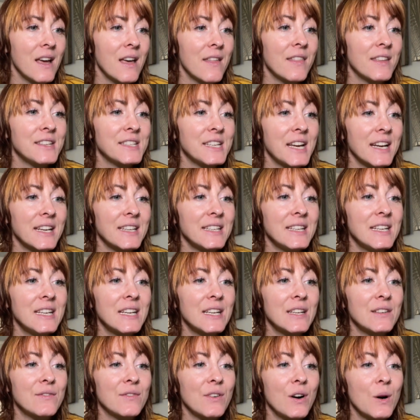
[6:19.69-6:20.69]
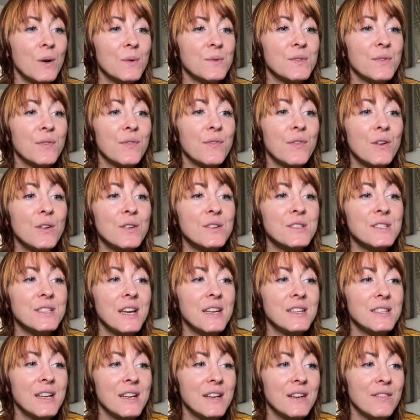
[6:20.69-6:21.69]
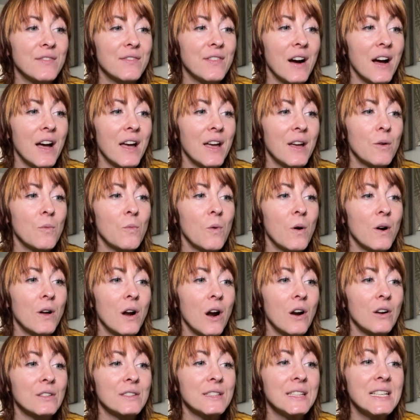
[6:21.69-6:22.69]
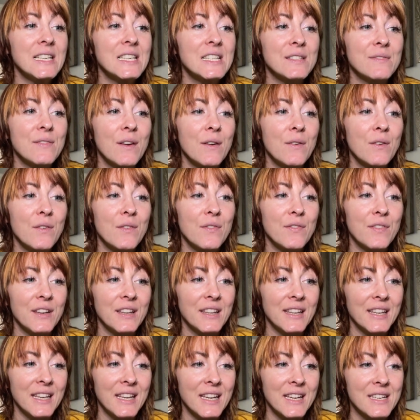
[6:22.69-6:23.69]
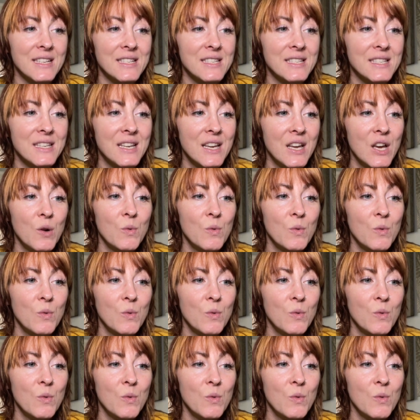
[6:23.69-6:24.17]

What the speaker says: The technique involves first identifying what our least favorite feeling is,